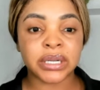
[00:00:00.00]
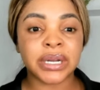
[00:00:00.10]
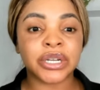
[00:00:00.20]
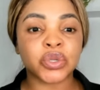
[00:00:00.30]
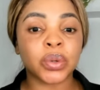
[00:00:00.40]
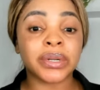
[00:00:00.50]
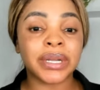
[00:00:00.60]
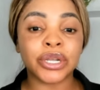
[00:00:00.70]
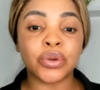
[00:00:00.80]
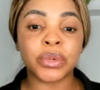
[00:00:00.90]
That is one
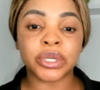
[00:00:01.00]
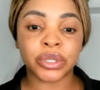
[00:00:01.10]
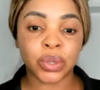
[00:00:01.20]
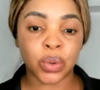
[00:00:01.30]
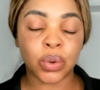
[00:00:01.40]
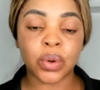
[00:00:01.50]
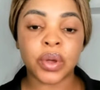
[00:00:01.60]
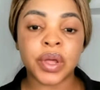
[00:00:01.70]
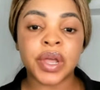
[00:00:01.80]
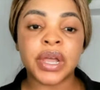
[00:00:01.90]
thing you must know.
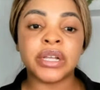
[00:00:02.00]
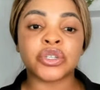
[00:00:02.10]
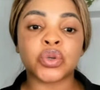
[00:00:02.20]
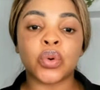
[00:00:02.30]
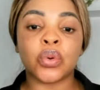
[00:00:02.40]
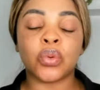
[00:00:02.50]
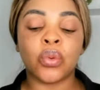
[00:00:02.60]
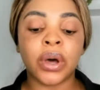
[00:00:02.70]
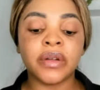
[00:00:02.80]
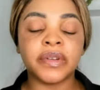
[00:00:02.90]
So
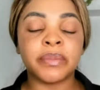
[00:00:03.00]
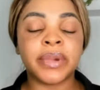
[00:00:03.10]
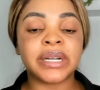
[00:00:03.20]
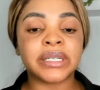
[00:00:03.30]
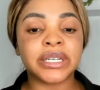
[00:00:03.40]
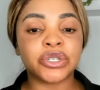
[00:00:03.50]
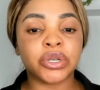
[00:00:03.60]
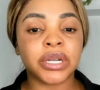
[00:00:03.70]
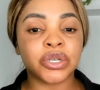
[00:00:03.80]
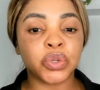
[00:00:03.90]
one of the best things you
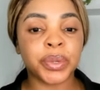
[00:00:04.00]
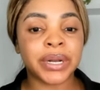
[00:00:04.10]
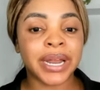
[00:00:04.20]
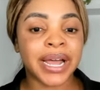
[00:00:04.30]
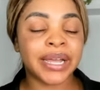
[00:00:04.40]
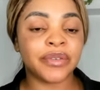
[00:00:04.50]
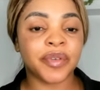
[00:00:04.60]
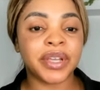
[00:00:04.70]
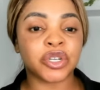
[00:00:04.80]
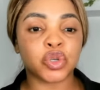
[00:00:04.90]
can do in life
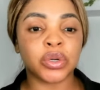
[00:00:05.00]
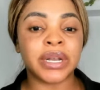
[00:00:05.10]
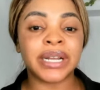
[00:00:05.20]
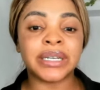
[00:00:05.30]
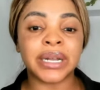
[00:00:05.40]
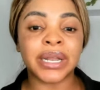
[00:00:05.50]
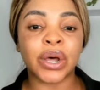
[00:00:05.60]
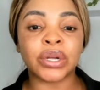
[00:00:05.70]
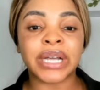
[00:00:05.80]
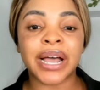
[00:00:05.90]
is to let the
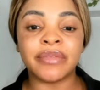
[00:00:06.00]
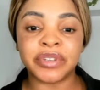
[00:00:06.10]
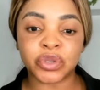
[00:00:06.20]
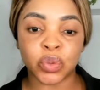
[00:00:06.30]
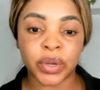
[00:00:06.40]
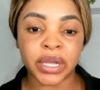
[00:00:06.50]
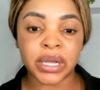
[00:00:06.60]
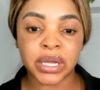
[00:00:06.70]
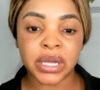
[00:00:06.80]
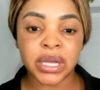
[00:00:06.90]
Lord have his
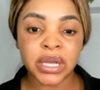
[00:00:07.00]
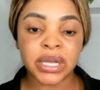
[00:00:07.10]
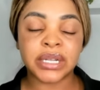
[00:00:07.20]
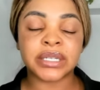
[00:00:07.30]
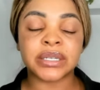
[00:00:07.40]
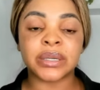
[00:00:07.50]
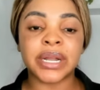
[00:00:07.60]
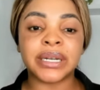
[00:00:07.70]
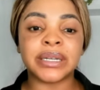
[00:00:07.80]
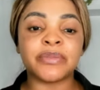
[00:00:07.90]
way, is to
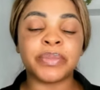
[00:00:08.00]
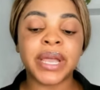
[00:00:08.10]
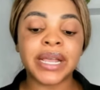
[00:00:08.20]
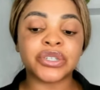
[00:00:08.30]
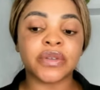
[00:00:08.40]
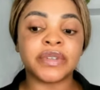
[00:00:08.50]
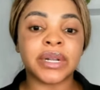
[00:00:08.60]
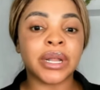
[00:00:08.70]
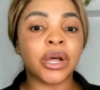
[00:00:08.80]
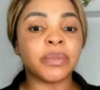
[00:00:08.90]
let the pace of the
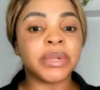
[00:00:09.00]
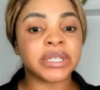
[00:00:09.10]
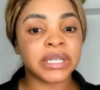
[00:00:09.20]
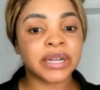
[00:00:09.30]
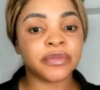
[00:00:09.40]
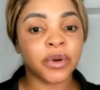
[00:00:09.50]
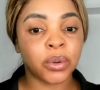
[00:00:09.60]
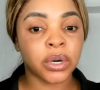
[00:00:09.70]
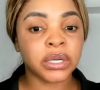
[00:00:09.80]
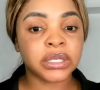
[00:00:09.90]
Lord be set
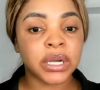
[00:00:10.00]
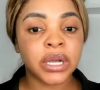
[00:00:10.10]
forward.